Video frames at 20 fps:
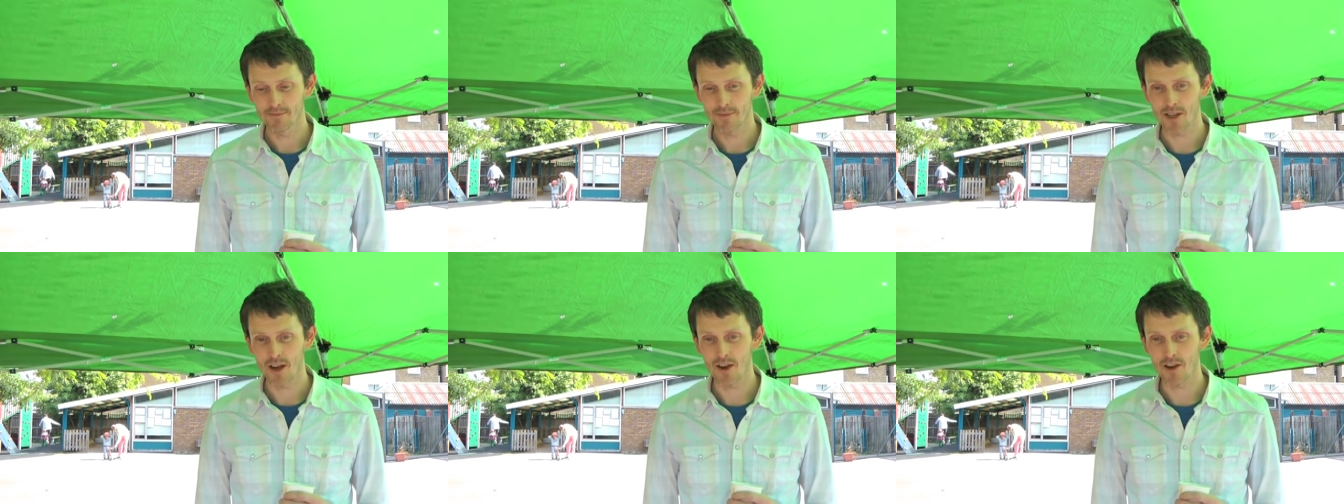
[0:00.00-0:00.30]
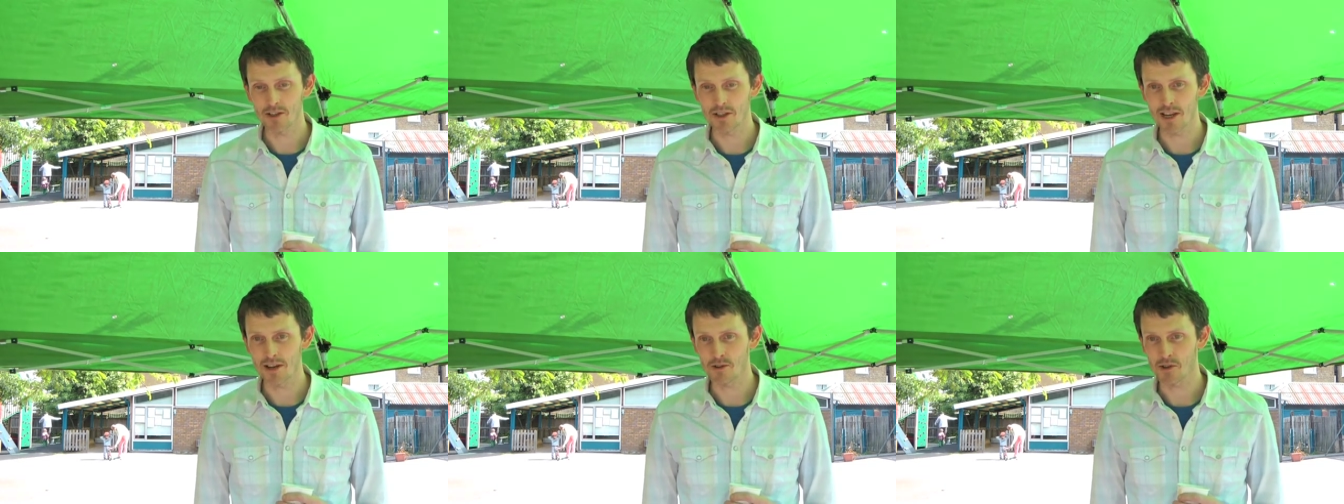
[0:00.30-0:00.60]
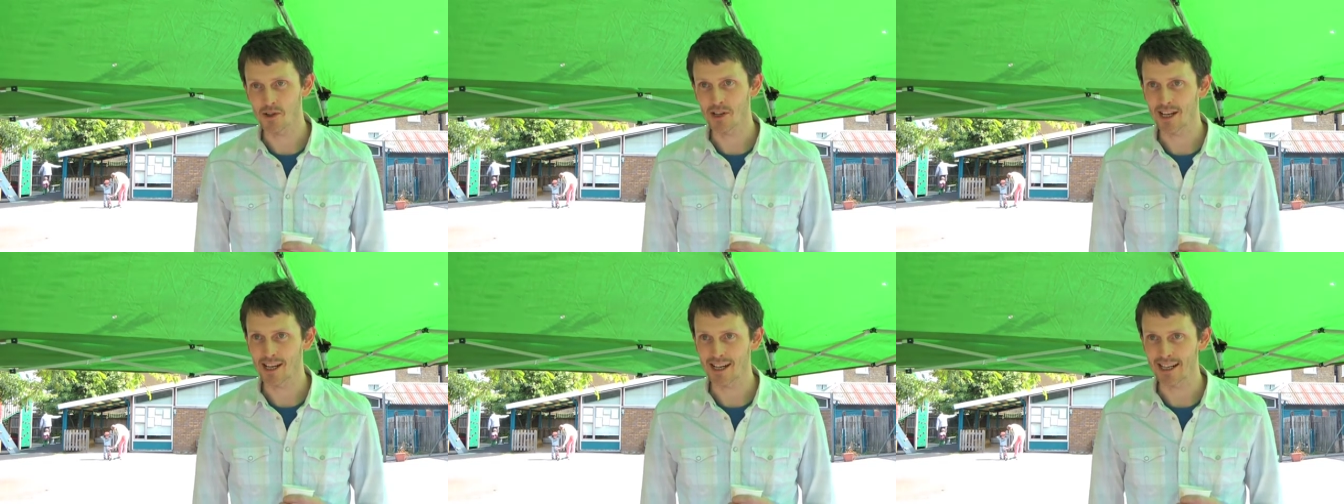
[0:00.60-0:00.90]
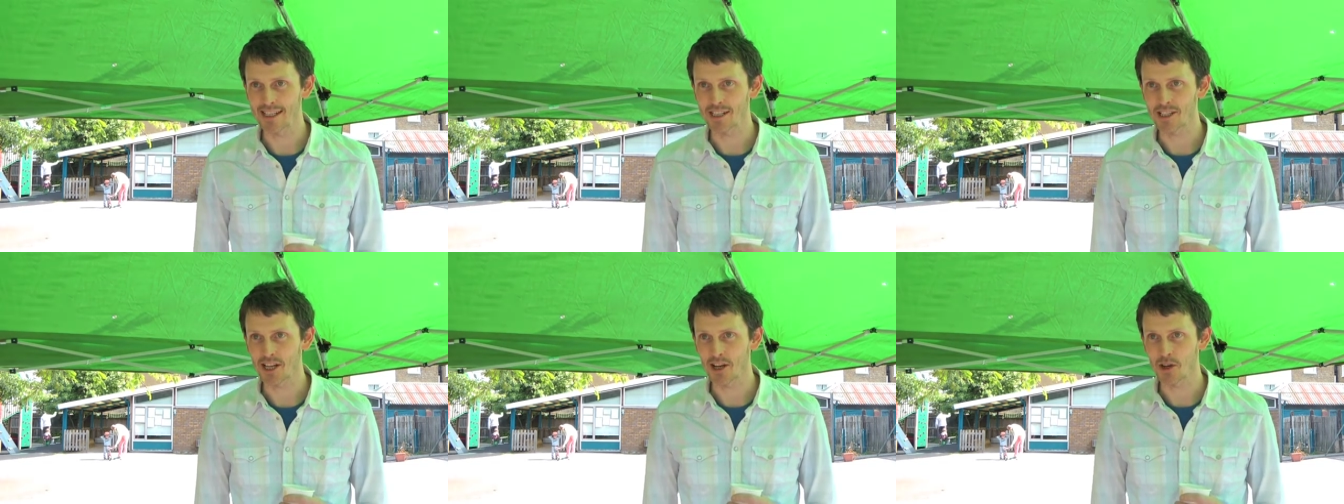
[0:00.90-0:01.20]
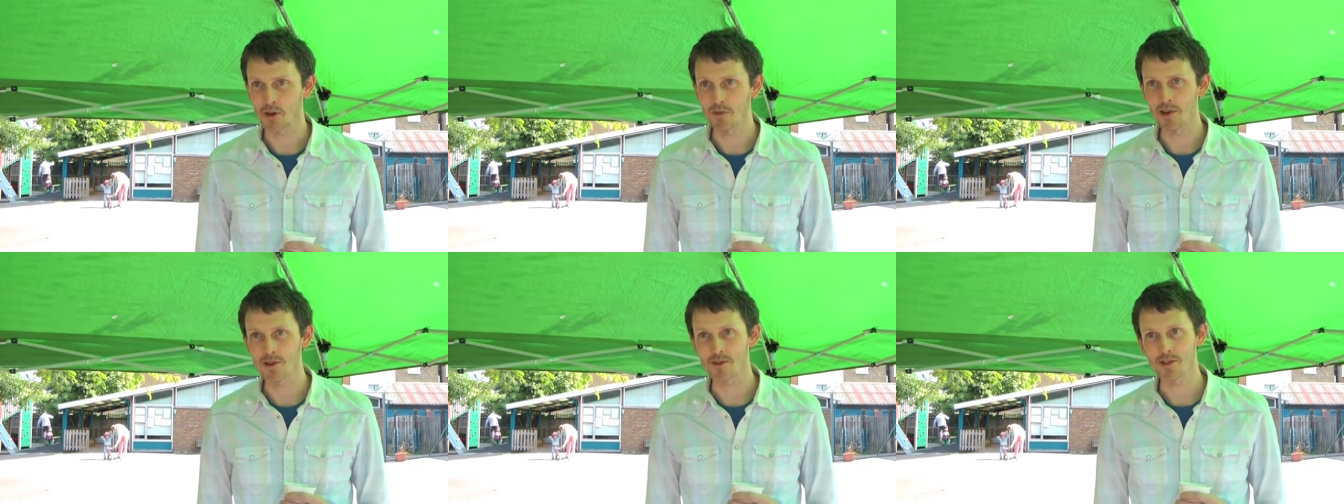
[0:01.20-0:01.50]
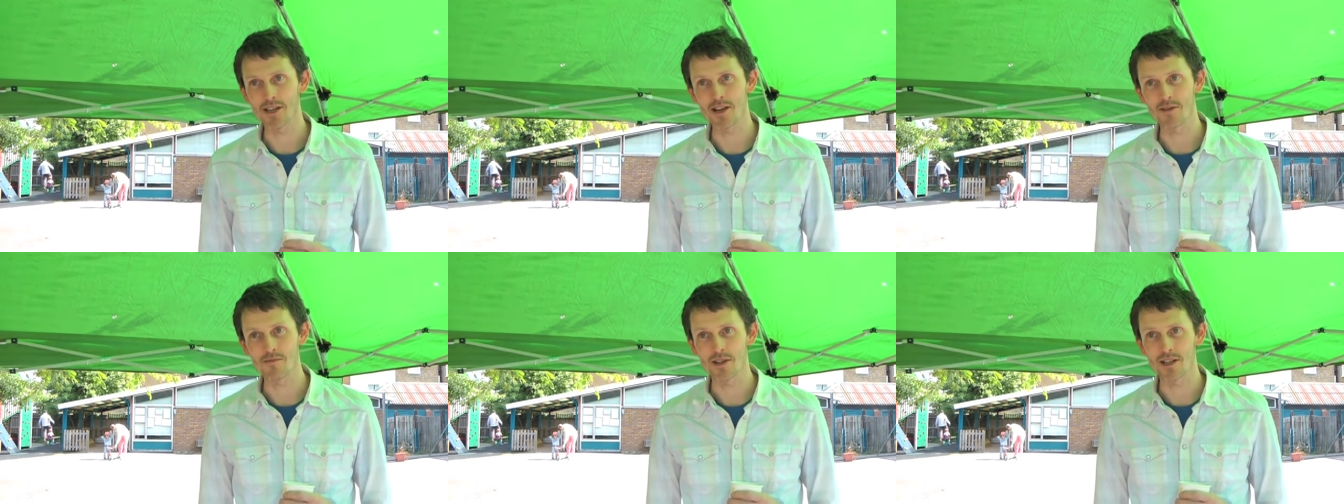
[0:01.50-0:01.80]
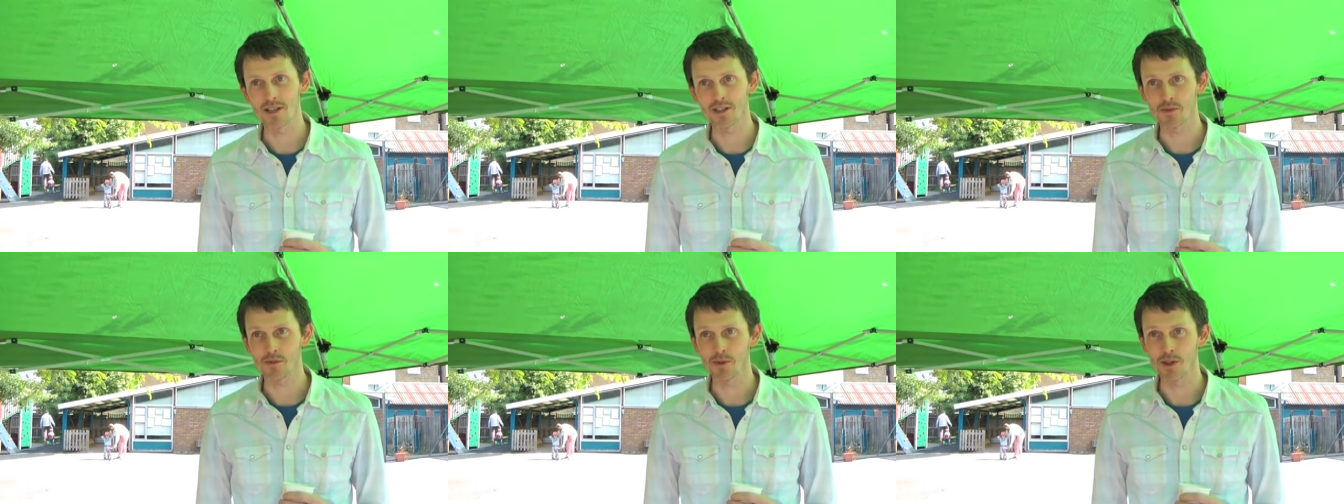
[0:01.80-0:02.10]
it sounds like a cliche almost now, but
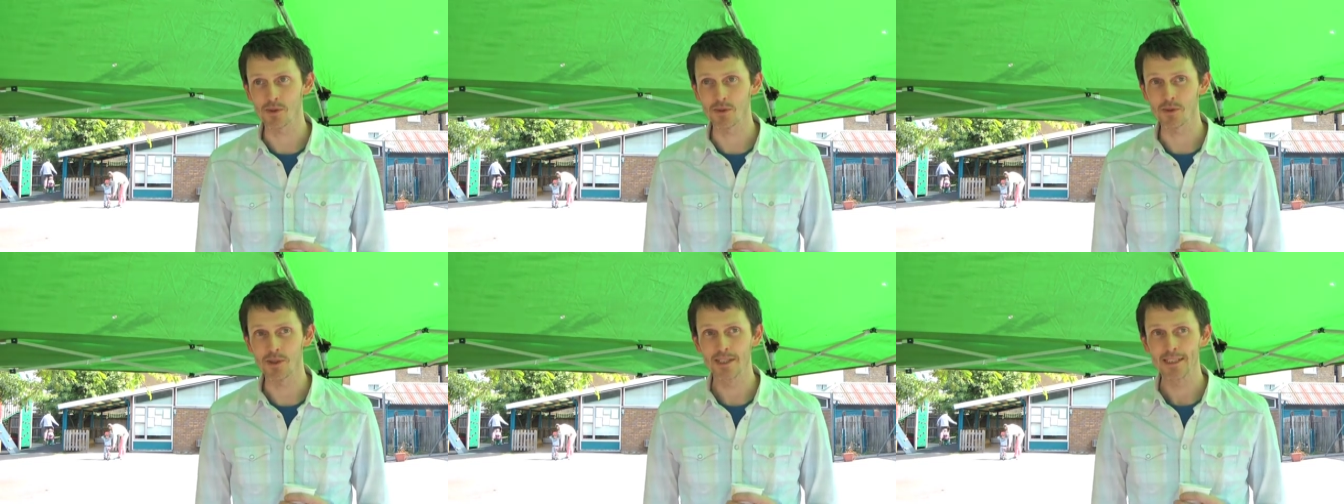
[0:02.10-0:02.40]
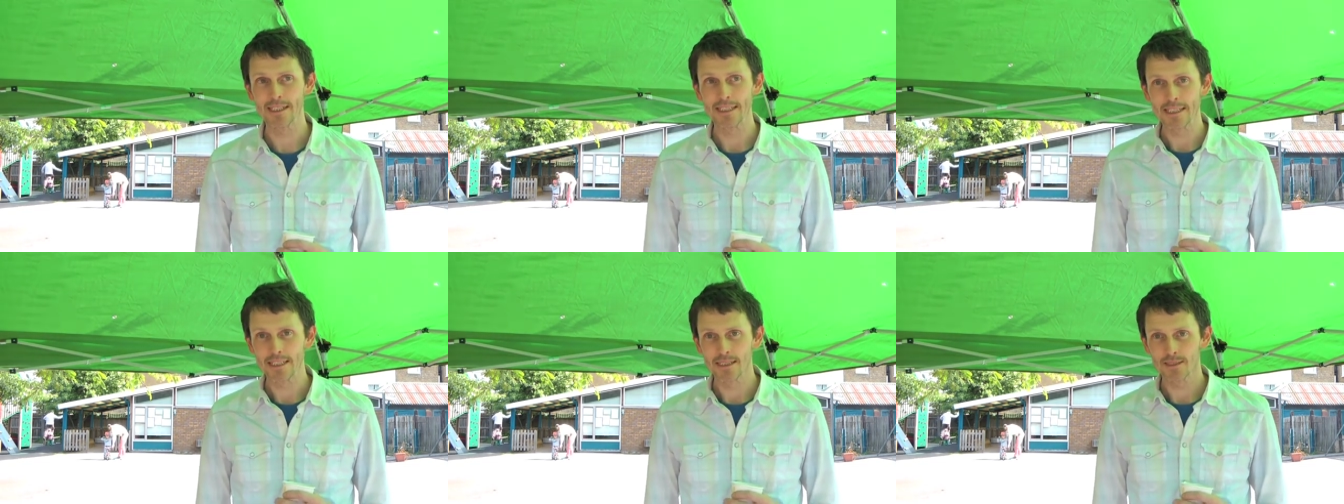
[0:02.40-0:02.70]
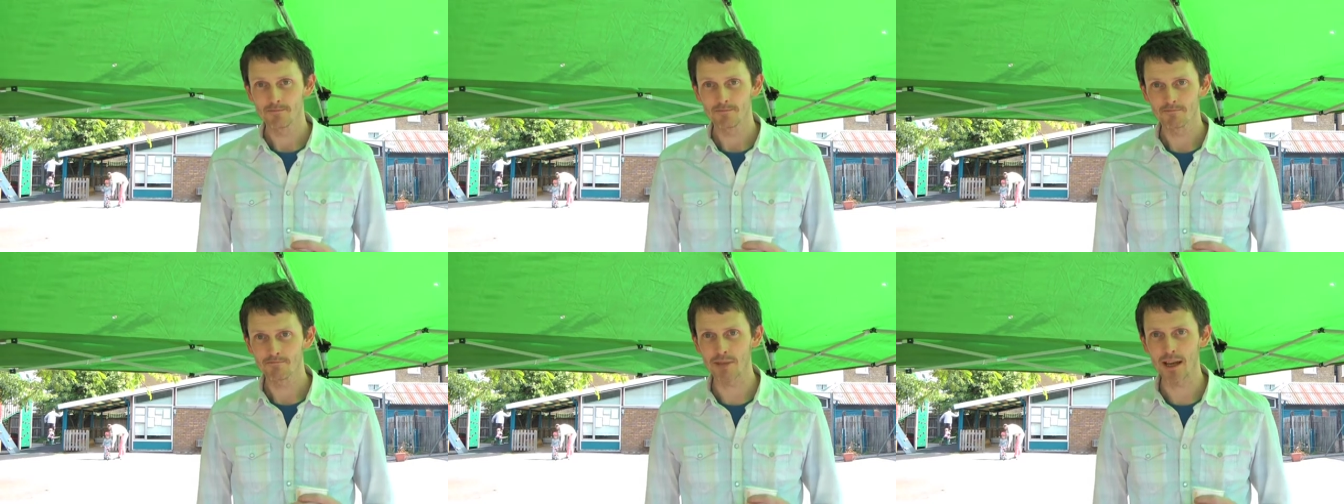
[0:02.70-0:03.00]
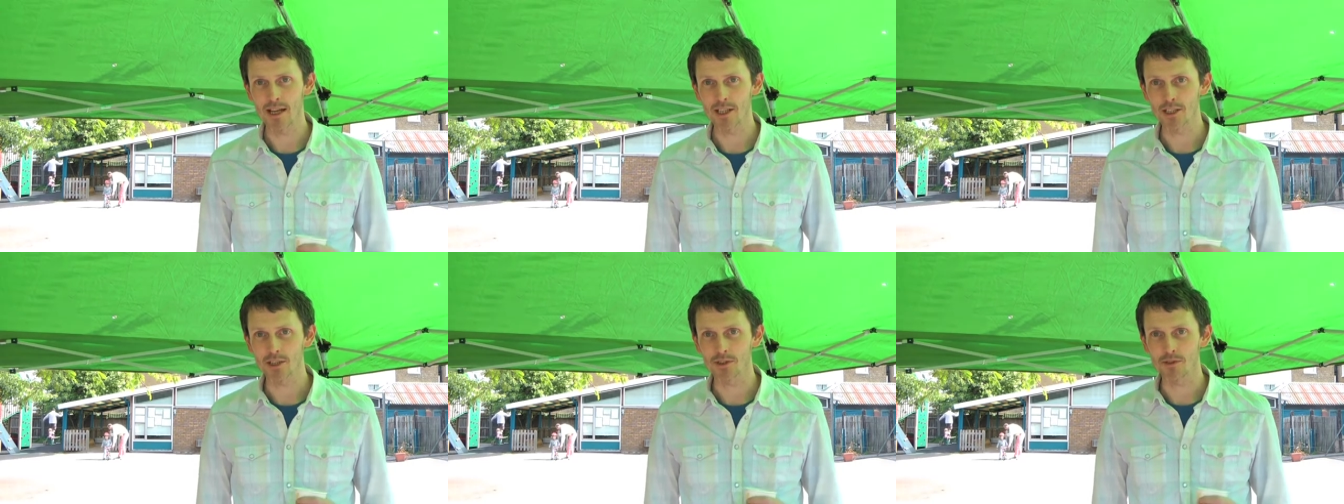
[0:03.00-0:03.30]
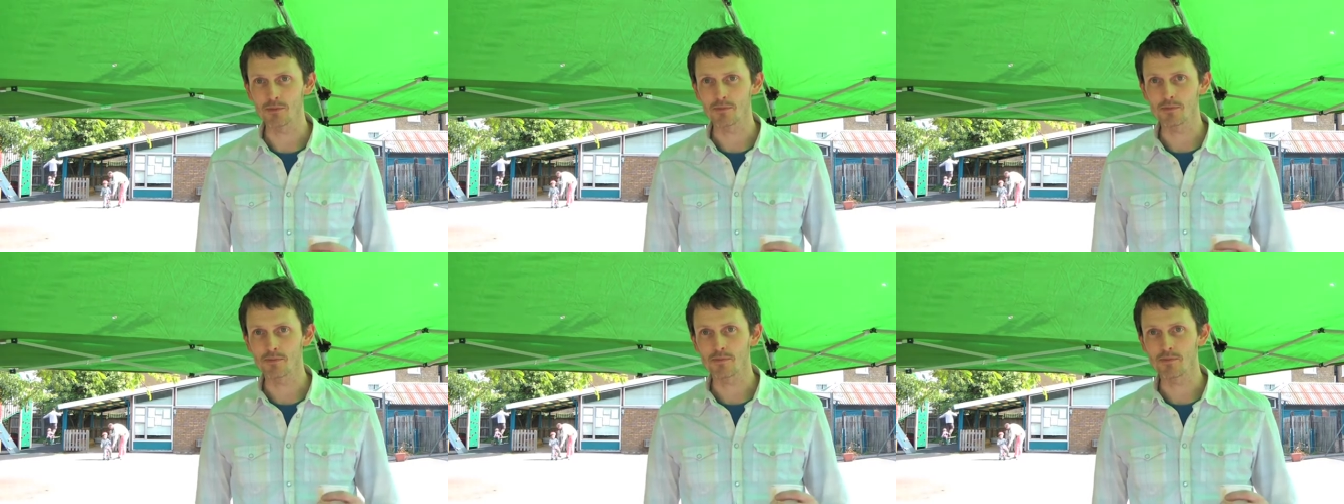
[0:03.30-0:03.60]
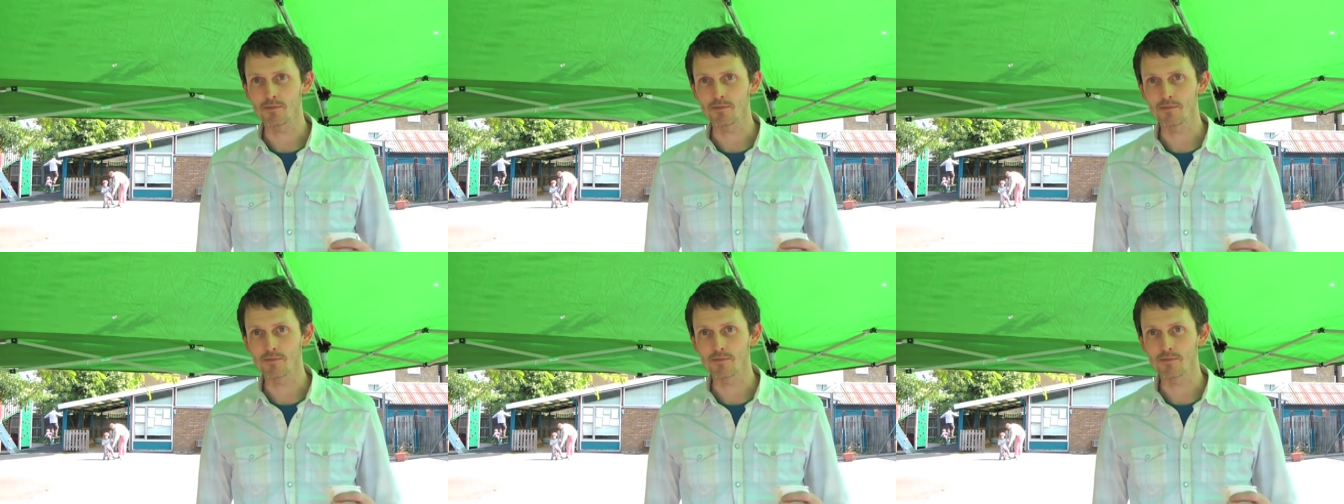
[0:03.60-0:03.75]
there's a real passion